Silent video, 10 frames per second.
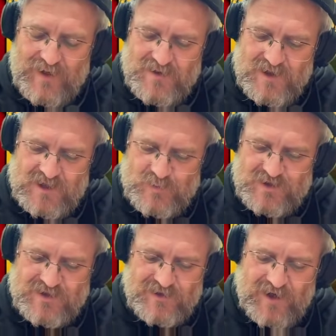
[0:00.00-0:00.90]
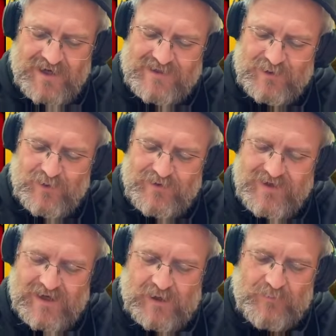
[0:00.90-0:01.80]
So as we slide along
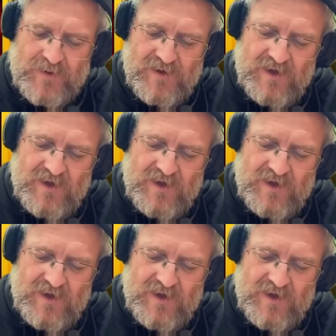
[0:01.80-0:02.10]
now,